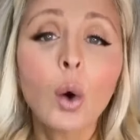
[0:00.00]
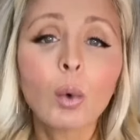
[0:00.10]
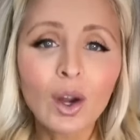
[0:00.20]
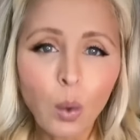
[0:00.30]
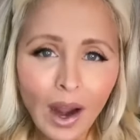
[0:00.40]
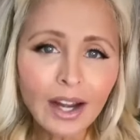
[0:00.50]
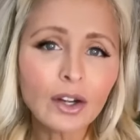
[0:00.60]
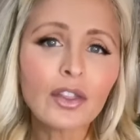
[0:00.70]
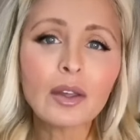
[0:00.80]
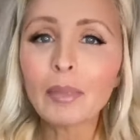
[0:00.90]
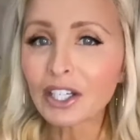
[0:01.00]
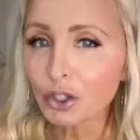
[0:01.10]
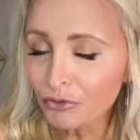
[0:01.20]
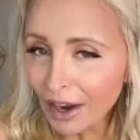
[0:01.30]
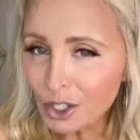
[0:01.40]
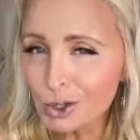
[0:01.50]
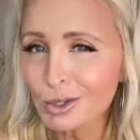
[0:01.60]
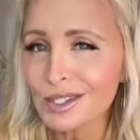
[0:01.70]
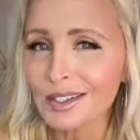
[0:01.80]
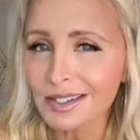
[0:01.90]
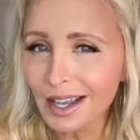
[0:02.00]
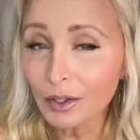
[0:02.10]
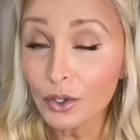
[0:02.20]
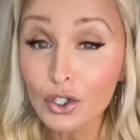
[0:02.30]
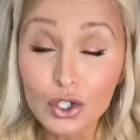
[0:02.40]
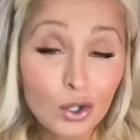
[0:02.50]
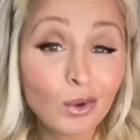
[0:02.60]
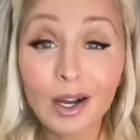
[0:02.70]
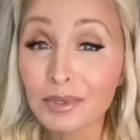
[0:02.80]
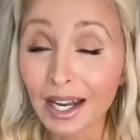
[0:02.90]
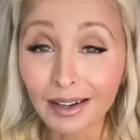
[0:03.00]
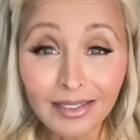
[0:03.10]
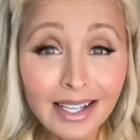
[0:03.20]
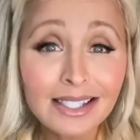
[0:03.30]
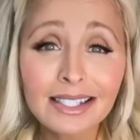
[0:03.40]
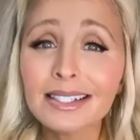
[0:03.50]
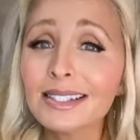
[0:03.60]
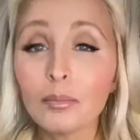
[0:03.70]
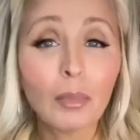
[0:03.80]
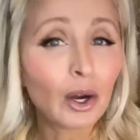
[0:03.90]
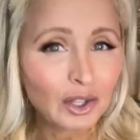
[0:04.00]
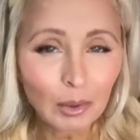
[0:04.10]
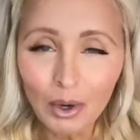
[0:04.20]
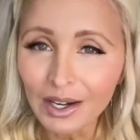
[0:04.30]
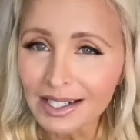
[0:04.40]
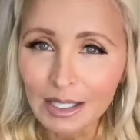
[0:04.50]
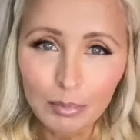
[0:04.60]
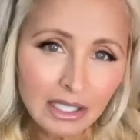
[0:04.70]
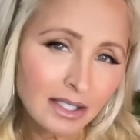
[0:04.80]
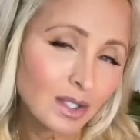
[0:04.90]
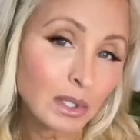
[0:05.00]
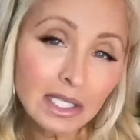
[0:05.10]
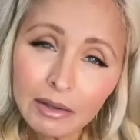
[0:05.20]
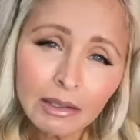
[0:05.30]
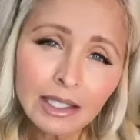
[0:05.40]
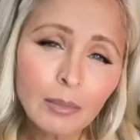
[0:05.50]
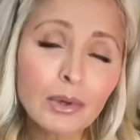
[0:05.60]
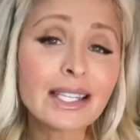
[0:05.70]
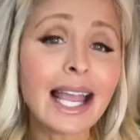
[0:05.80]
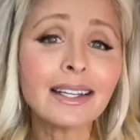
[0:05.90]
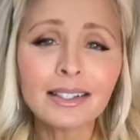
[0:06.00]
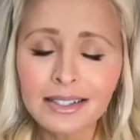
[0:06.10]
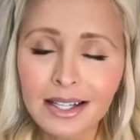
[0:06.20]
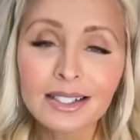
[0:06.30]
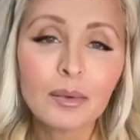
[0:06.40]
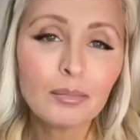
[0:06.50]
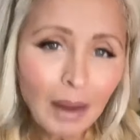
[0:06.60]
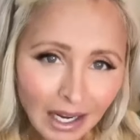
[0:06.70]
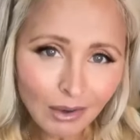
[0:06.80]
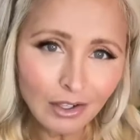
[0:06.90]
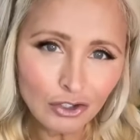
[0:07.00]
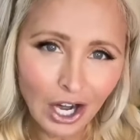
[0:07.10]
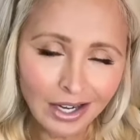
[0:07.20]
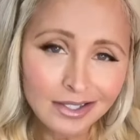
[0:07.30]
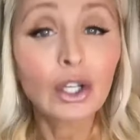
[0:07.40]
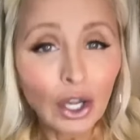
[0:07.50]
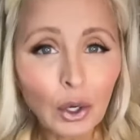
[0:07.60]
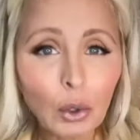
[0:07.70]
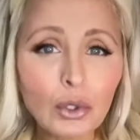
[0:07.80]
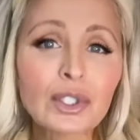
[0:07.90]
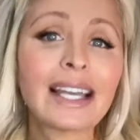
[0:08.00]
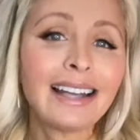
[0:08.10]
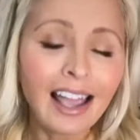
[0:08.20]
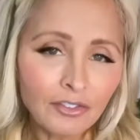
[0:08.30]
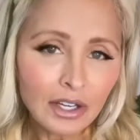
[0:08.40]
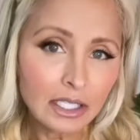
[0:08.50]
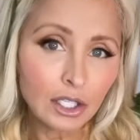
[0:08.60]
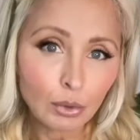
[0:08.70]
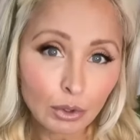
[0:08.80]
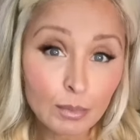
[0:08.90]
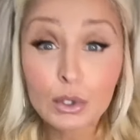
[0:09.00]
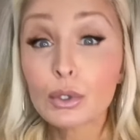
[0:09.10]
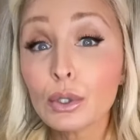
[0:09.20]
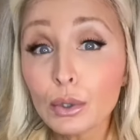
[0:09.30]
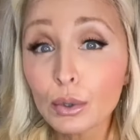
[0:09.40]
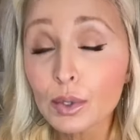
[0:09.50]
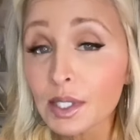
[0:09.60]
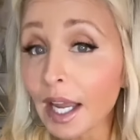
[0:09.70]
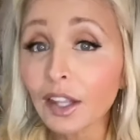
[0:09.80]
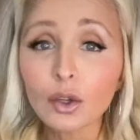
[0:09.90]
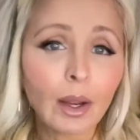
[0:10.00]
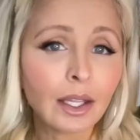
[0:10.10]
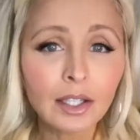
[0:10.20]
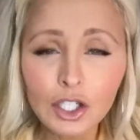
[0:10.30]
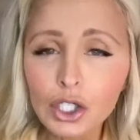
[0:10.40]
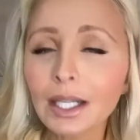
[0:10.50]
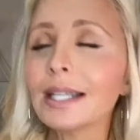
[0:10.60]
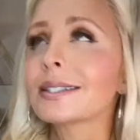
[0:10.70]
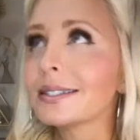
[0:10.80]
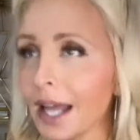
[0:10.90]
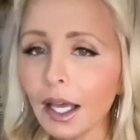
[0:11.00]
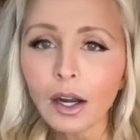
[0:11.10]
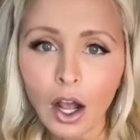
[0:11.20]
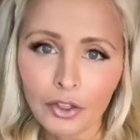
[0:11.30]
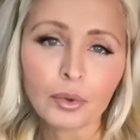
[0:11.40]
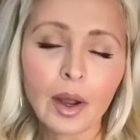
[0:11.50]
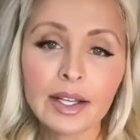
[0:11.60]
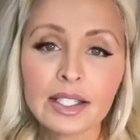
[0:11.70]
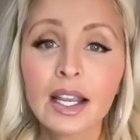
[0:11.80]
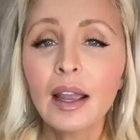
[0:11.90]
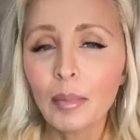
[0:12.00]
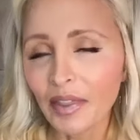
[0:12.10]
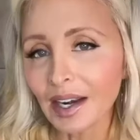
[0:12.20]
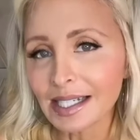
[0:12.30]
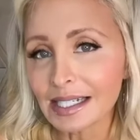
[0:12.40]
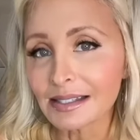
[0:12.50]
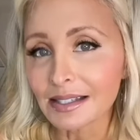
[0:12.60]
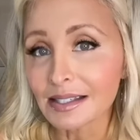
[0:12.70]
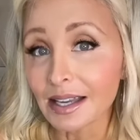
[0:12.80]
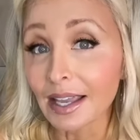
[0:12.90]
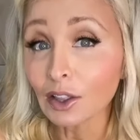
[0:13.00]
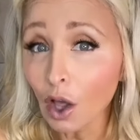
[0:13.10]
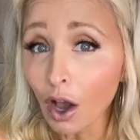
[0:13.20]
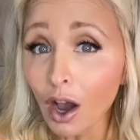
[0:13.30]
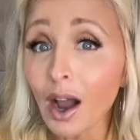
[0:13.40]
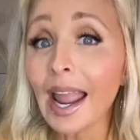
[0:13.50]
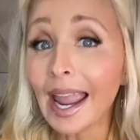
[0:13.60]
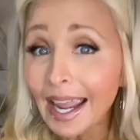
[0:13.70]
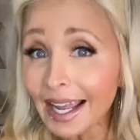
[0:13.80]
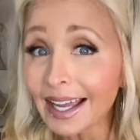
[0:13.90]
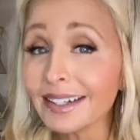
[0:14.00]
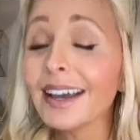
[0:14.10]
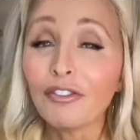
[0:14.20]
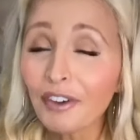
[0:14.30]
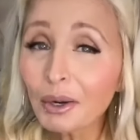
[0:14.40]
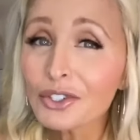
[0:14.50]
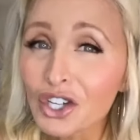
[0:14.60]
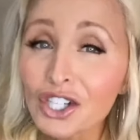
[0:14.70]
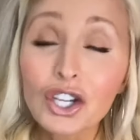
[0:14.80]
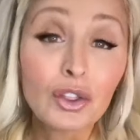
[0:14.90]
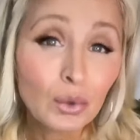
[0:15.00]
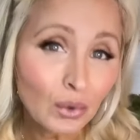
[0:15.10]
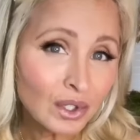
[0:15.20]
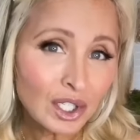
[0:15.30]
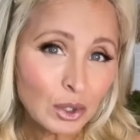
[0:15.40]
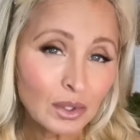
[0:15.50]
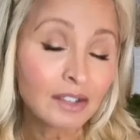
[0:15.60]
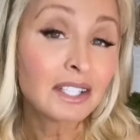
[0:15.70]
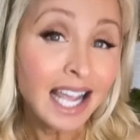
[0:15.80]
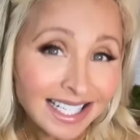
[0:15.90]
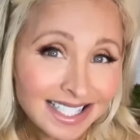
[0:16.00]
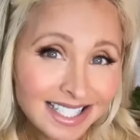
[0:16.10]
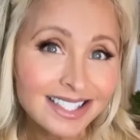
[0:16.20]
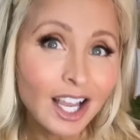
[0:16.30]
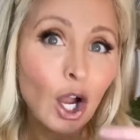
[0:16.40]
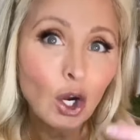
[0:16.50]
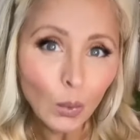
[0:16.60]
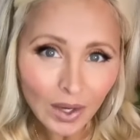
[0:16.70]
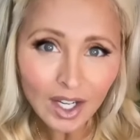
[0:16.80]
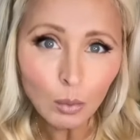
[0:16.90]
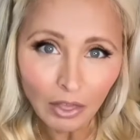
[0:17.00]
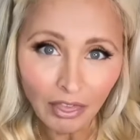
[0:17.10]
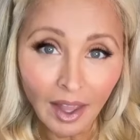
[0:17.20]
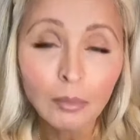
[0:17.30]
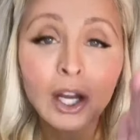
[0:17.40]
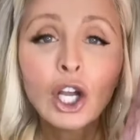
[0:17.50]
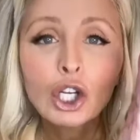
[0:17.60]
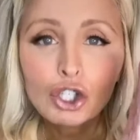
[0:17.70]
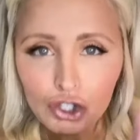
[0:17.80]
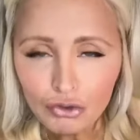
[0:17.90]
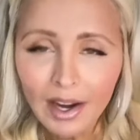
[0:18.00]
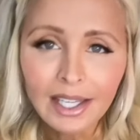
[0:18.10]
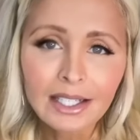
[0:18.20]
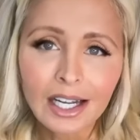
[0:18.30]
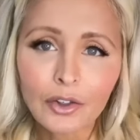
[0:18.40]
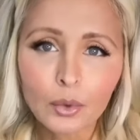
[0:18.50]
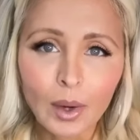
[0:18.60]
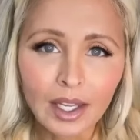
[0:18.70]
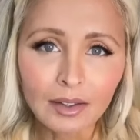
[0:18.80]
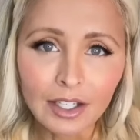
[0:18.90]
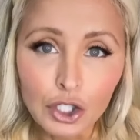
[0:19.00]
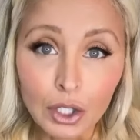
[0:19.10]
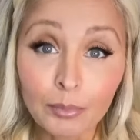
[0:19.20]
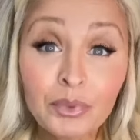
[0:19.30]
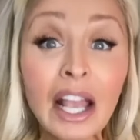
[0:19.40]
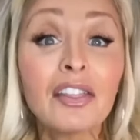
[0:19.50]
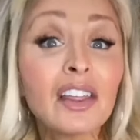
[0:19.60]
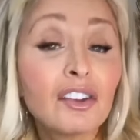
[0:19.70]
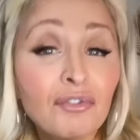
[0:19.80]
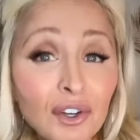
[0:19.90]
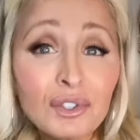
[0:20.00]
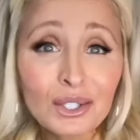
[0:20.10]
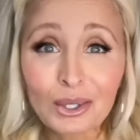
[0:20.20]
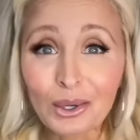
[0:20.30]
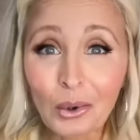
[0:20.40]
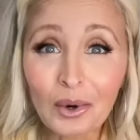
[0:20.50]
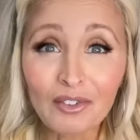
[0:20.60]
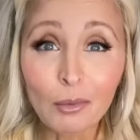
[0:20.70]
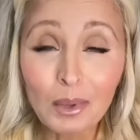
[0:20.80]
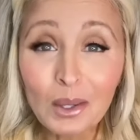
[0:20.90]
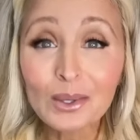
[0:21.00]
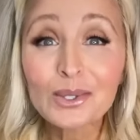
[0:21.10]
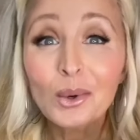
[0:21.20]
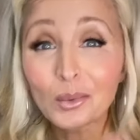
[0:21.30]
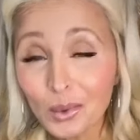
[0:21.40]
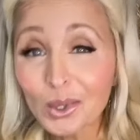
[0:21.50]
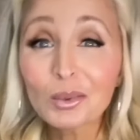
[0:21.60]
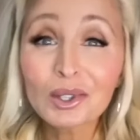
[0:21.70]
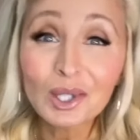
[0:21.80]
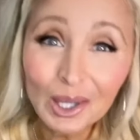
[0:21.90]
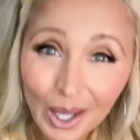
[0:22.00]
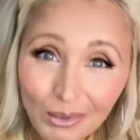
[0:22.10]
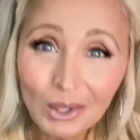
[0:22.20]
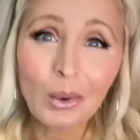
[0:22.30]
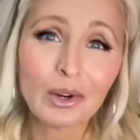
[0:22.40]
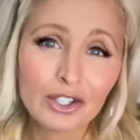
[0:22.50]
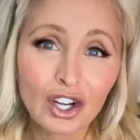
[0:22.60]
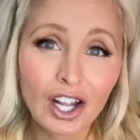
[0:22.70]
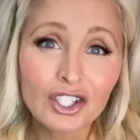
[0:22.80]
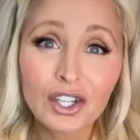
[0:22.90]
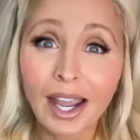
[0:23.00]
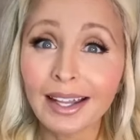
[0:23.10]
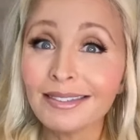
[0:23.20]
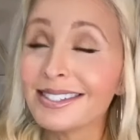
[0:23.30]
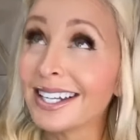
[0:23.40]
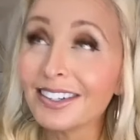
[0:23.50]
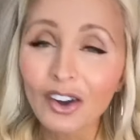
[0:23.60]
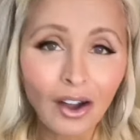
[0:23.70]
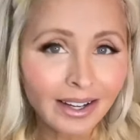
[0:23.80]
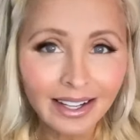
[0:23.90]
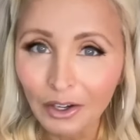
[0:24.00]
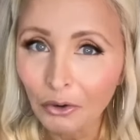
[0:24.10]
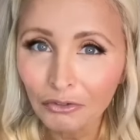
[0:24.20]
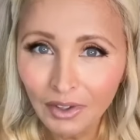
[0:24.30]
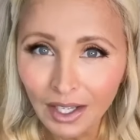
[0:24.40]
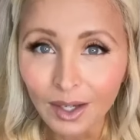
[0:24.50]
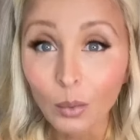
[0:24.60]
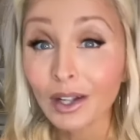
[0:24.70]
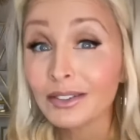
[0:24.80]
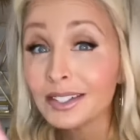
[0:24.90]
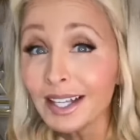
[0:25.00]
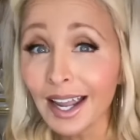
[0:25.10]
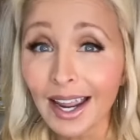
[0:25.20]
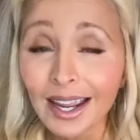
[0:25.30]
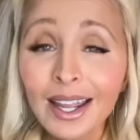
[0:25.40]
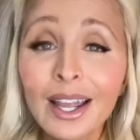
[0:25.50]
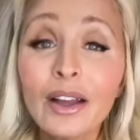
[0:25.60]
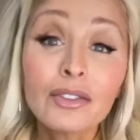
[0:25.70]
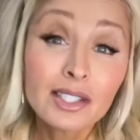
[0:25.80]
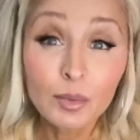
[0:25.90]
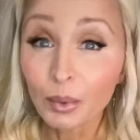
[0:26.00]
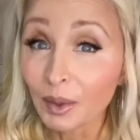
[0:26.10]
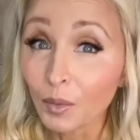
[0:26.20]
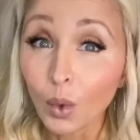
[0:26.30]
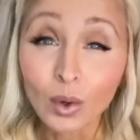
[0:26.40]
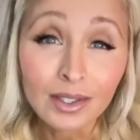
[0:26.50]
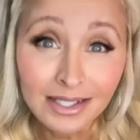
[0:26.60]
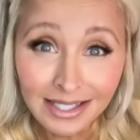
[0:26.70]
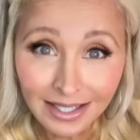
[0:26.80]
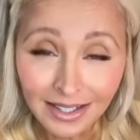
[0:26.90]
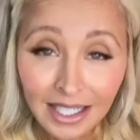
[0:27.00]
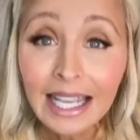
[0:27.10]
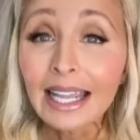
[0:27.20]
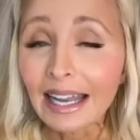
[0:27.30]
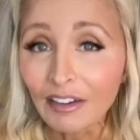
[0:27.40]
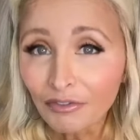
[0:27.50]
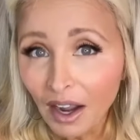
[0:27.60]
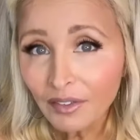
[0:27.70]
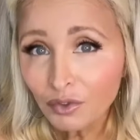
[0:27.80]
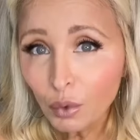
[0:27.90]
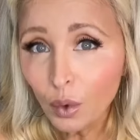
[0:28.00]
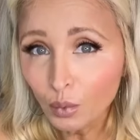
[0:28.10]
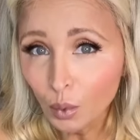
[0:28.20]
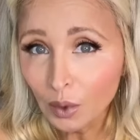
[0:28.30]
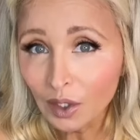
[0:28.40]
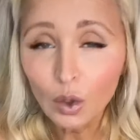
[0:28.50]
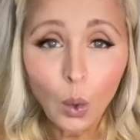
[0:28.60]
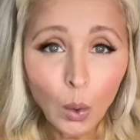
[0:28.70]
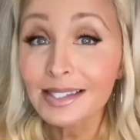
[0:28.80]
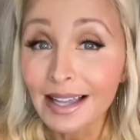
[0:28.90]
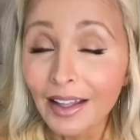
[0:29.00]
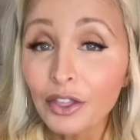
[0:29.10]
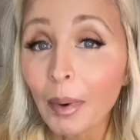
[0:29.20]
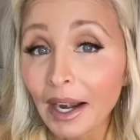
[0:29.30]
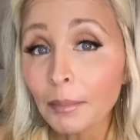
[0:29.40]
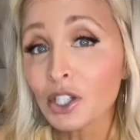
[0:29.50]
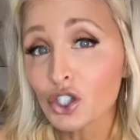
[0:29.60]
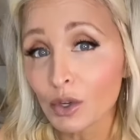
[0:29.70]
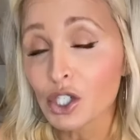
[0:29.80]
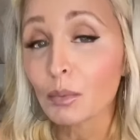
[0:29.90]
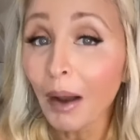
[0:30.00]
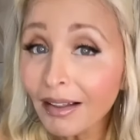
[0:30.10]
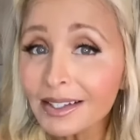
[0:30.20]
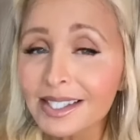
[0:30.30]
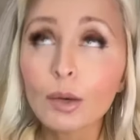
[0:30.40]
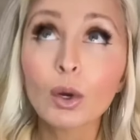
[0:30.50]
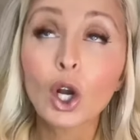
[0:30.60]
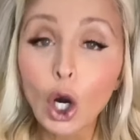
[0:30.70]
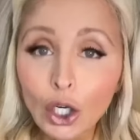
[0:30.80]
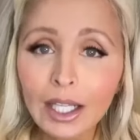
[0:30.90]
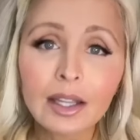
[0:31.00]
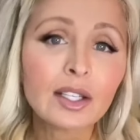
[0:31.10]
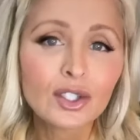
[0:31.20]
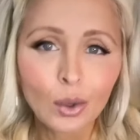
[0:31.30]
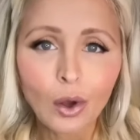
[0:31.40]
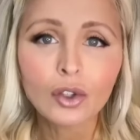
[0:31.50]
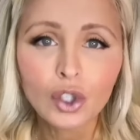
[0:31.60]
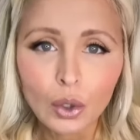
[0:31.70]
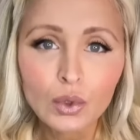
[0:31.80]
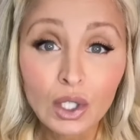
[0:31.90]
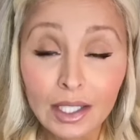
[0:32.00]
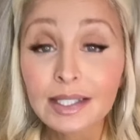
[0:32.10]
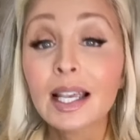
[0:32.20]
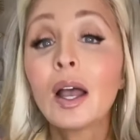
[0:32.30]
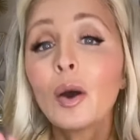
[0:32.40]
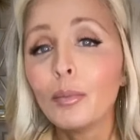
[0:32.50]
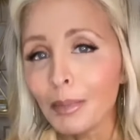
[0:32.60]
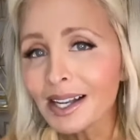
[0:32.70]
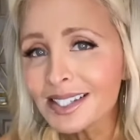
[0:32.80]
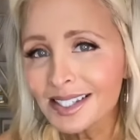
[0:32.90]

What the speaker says: required the manufacturers and sellers to obtain a license, mark their products and pieces with serial numbers, and conduct background checks. Gun owners and advocacy groups sued, saying the regulation is not authorized by the 1968 law, and a federal judge in the Northern District of Texas agreed with them, striking down the regulation. Then the Fifth Circuit Court of Appeals ruled with the lower court judge and did not intervene. Well, today, the Supreme Court did. In a 5-4 ruling, the court said the Biden administration policy regarding these so-called ghost guns must